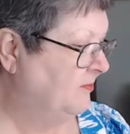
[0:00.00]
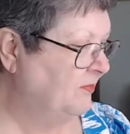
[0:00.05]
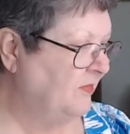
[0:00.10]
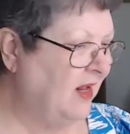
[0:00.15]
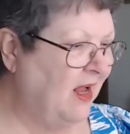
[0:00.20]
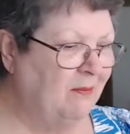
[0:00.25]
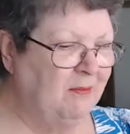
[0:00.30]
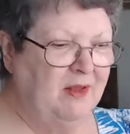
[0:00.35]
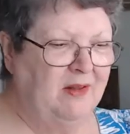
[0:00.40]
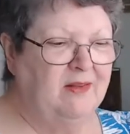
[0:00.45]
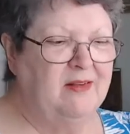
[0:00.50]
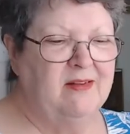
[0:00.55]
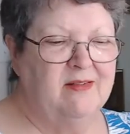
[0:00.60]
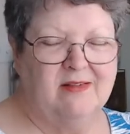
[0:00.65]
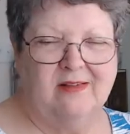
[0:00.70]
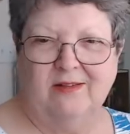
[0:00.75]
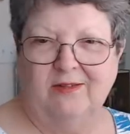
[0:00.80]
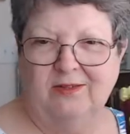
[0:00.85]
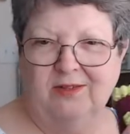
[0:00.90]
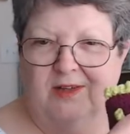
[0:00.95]
I mean, this
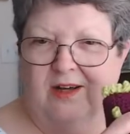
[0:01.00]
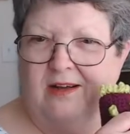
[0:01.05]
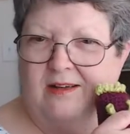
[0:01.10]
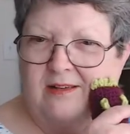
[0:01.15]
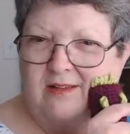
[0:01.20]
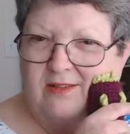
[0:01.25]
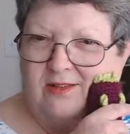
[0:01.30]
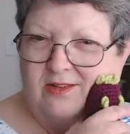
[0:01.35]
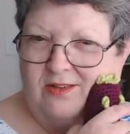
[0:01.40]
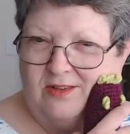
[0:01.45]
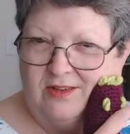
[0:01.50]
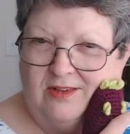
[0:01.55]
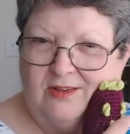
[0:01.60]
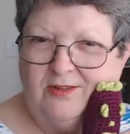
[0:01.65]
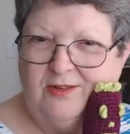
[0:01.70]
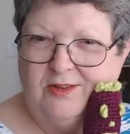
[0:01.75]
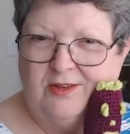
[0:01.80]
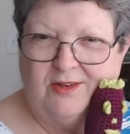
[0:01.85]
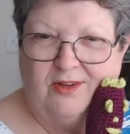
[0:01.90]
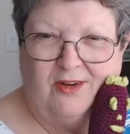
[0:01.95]
little doll is just so
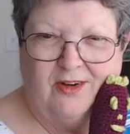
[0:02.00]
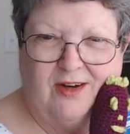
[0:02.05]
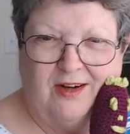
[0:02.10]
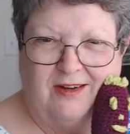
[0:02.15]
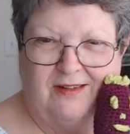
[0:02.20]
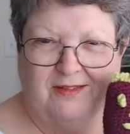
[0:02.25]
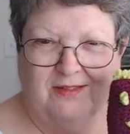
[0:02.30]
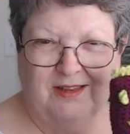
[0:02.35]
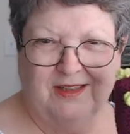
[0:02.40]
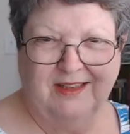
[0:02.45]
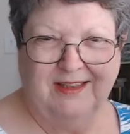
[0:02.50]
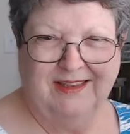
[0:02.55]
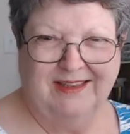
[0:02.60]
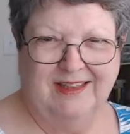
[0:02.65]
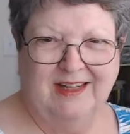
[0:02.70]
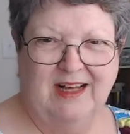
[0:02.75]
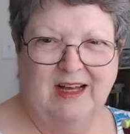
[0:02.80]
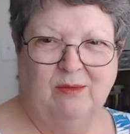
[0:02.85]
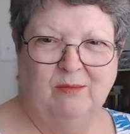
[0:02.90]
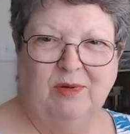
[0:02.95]
soft.
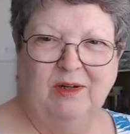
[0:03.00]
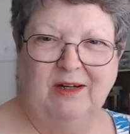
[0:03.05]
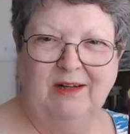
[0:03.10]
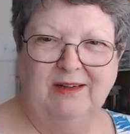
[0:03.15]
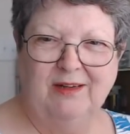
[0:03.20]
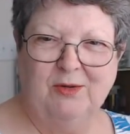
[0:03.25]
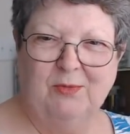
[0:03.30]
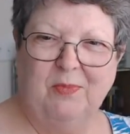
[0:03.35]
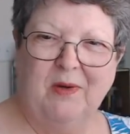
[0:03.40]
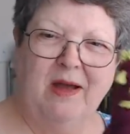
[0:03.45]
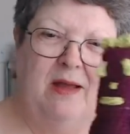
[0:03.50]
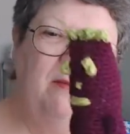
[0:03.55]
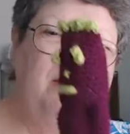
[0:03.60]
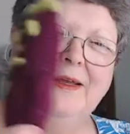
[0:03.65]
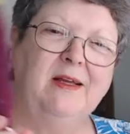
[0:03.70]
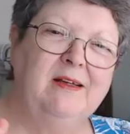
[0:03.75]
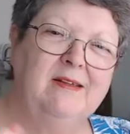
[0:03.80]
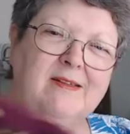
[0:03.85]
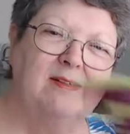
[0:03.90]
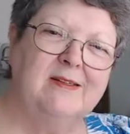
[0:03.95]
But a little baby
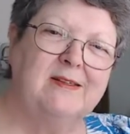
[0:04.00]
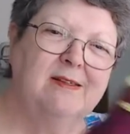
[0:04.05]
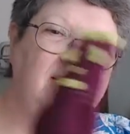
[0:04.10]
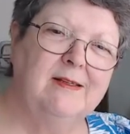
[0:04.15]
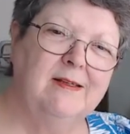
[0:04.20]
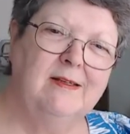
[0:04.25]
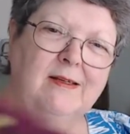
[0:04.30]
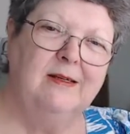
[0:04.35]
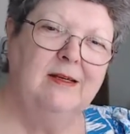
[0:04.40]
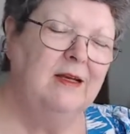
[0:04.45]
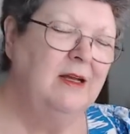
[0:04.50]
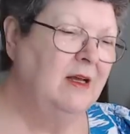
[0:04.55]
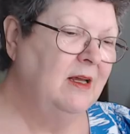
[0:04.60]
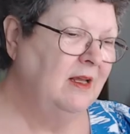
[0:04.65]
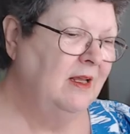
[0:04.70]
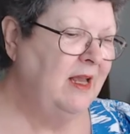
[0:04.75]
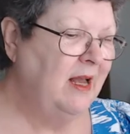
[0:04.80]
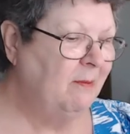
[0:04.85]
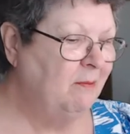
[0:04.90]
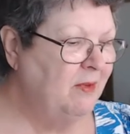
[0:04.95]
could just,
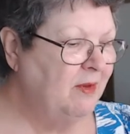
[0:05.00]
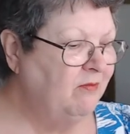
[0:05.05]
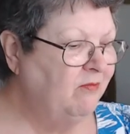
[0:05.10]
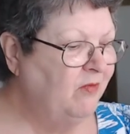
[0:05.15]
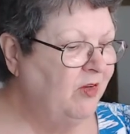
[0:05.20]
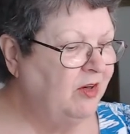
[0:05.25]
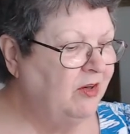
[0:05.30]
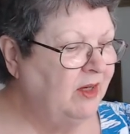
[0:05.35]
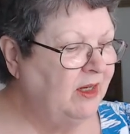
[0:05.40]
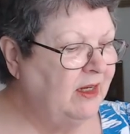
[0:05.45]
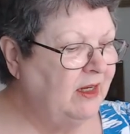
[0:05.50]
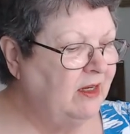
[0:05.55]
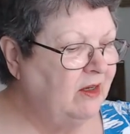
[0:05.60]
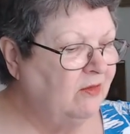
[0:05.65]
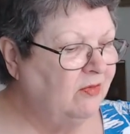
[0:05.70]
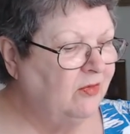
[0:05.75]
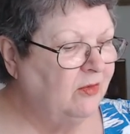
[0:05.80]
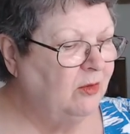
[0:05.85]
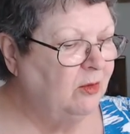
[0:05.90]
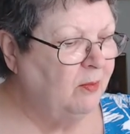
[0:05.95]
yeah, I've been very
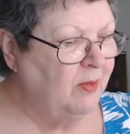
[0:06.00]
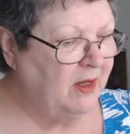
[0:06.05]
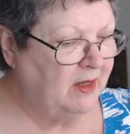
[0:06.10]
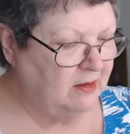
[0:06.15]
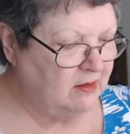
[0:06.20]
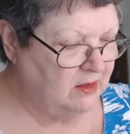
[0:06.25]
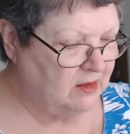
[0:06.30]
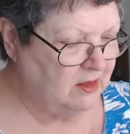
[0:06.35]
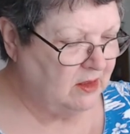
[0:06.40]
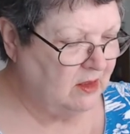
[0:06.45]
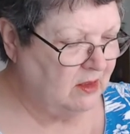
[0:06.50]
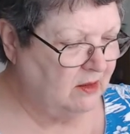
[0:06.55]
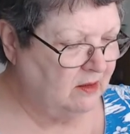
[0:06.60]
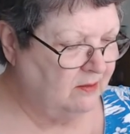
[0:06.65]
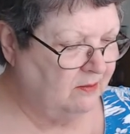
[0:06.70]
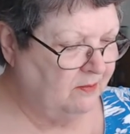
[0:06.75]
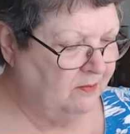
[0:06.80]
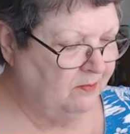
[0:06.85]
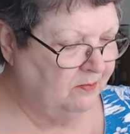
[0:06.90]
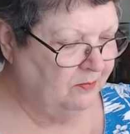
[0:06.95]
careful about,
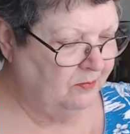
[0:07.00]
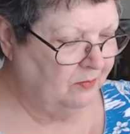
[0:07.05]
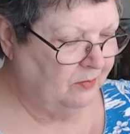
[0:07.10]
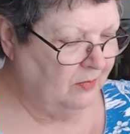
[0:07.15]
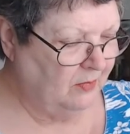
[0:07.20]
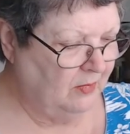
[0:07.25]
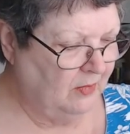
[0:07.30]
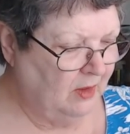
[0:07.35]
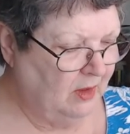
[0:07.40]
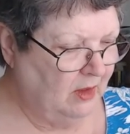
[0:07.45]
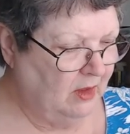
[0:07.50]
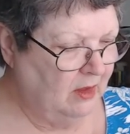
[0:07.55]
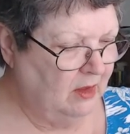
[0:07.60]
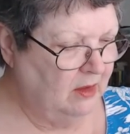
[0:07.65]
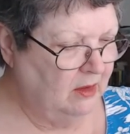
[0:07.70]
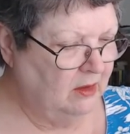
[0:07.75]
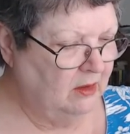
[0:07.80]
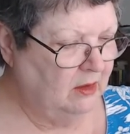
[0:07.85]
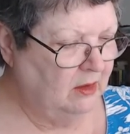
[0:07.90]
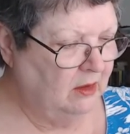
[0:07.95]
um,
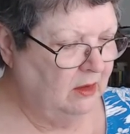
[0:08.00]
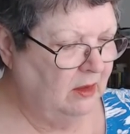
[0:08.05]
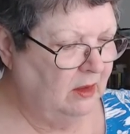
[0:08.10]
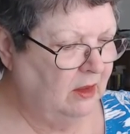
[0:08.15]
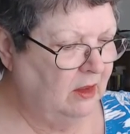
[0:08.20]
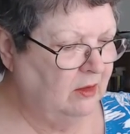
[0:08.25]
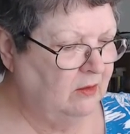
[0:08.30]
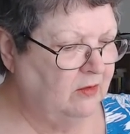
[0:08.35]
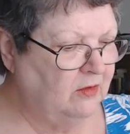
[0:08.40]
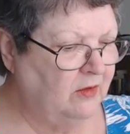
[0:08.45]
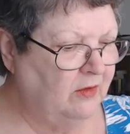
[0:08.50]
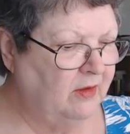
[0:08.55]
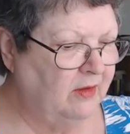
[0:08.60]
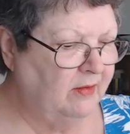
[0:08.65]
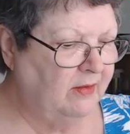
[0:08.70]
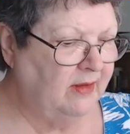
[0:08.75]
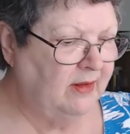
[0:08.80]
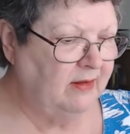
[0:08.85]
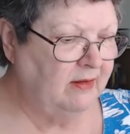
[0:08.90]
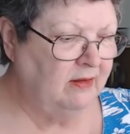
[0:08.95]
you know, so that
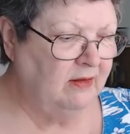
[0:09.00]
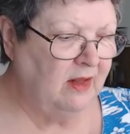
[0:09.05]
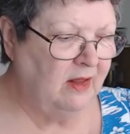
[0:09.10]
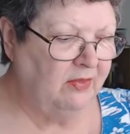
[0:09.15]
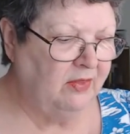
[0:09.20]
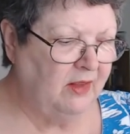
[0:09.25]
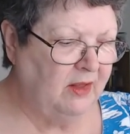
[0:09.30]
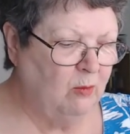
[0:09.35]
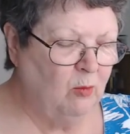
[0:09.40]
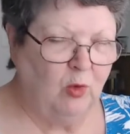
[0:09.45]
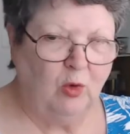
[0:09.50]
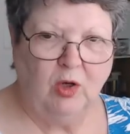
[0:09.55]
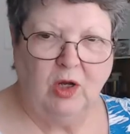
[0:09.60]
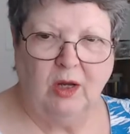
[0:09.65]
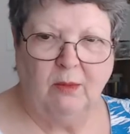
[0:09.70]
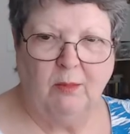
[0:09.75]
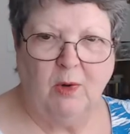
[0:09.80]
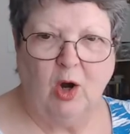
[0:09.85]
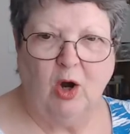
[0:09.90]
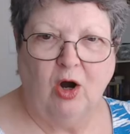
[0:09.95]
nothing will
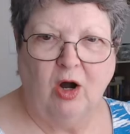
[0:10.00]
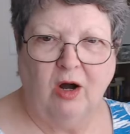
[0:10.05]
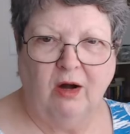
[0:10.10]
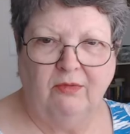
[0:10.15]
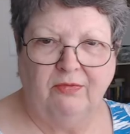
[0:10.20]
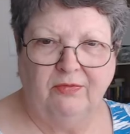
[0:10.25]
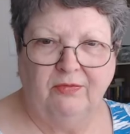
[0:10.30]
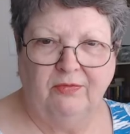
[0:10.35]
come off.